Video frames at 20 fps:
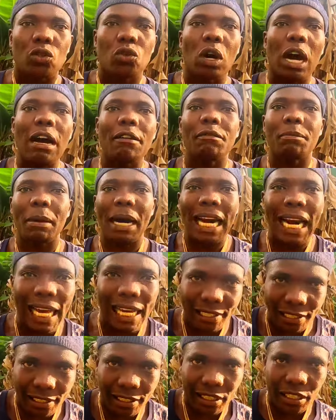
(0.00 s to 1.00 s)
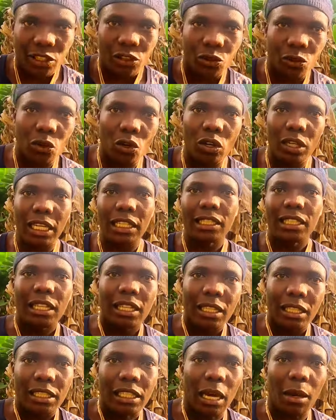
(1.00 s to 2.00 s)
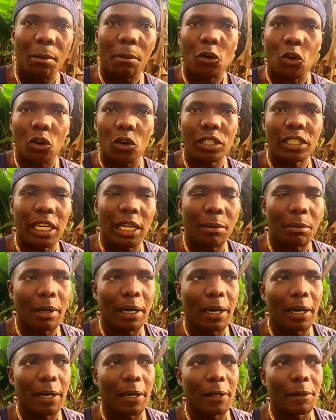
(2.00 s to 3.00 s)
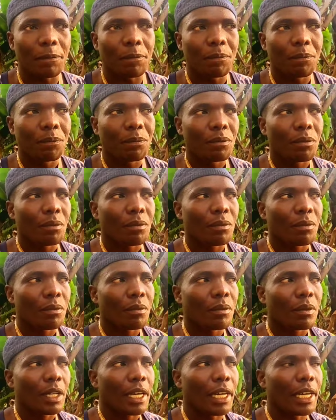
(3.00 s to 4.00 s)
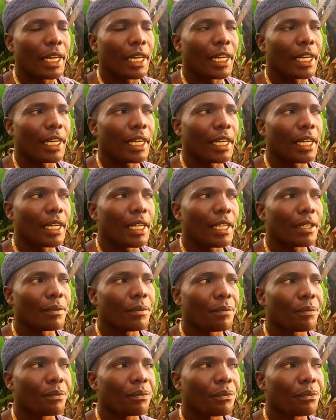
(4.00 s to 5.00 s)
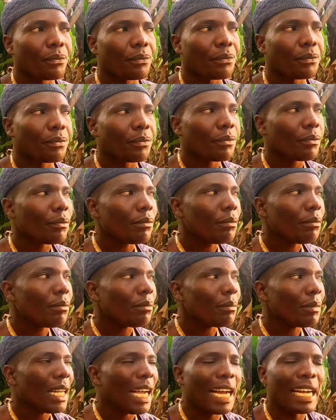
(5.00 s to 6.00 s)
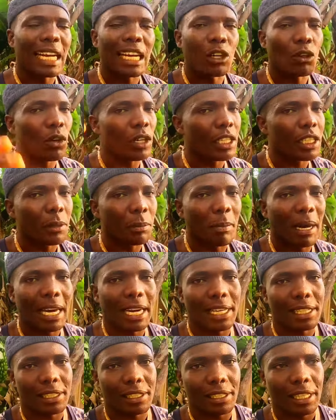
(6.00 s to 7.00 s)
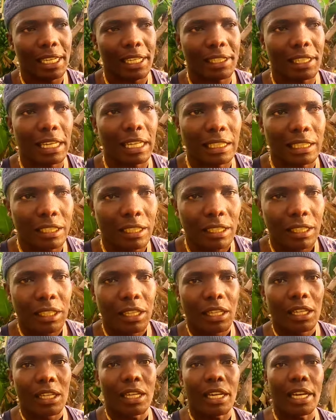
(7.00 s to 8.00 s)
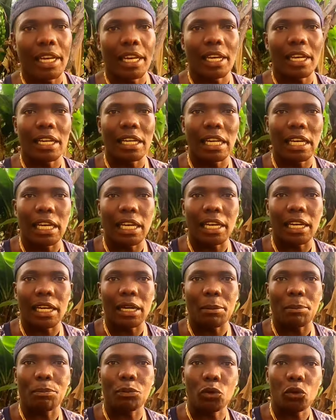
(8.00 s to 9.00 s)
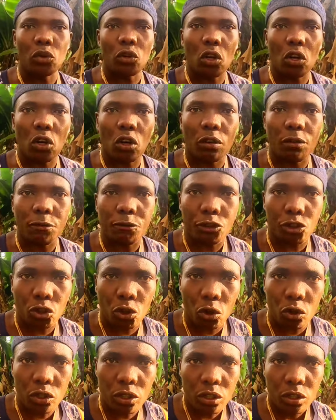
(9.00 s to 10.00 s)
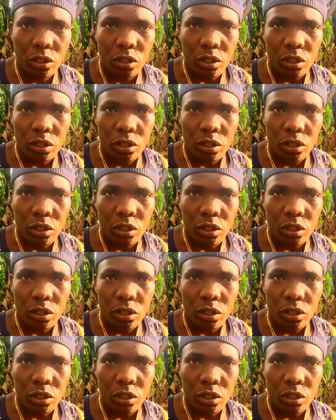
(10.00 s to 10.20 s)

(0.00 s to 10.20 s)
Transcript: to have ballast. You know that? Some call them, um, uh, I can call it ballast, exactly. Uh, uh, plural of stone,